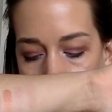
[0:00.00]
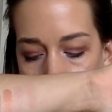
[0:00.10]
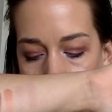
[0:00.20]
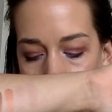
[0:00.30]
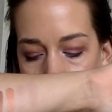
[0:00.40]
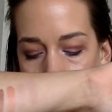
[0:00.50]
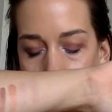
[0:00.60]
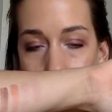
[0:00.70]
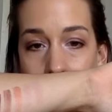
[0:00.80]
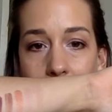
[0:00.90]
And
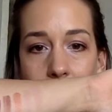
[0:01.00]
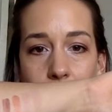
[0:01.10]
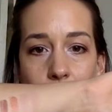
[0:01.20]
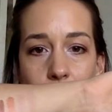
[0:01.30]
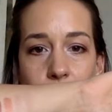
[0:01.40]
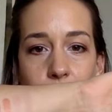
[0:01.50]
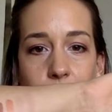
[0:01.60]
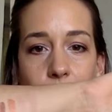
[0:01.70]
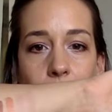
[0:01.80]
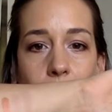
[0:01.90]
then the last
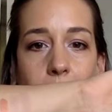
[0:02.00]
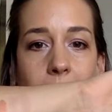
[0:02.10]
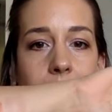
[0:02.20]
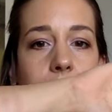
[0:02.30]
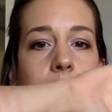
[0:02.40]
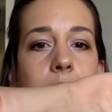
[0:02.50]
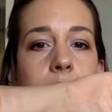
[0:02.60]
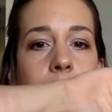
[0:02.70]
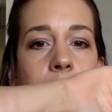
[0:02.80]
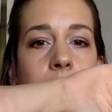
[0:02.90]
two are
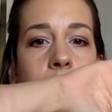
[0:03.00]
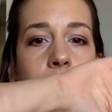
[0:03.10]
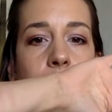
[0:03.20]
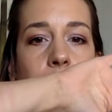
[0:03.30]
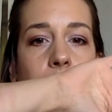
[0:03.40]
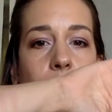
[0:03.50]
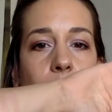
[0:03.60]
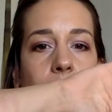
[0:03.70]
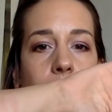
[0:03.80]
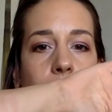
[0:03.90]
bases. So this
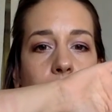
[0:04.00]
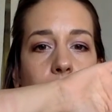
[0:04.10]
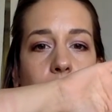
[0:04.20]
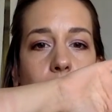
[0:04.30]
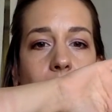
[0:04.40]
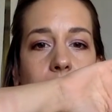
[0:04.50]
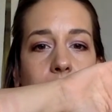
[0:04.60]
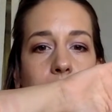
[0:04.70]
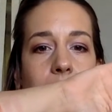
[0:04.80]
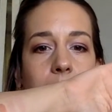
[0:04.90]
one and this one. One is
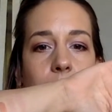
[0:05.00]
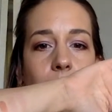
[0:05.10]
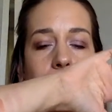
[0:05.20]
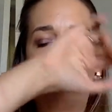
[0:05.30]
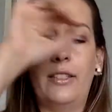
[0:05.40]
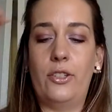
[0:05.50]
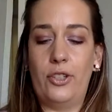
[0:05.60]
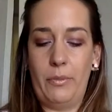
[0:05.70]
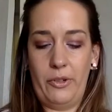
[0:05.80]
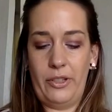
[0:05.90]
matte and one has a
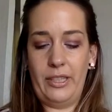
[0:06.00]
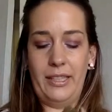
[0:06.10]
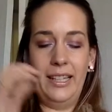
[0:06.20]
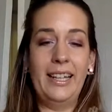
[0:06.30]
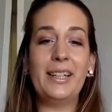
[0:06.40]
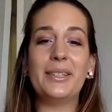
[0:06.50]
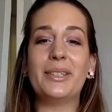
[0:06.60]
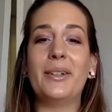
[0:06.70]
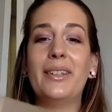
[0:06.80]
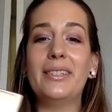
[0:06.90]
shimmer in.
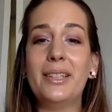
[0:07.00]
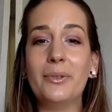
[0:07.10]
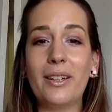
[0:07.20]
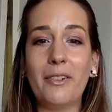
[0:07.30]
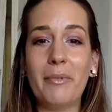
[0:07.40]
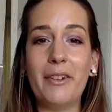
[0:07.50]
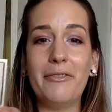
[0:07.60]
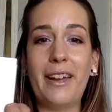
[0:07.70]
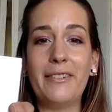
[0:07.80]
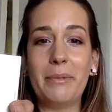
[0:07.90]
So this is one of my
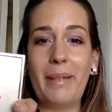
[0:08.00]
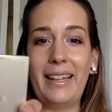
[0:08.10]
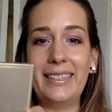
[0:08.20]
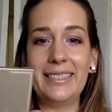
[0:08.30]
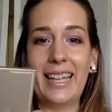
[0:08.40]
favorite palettes.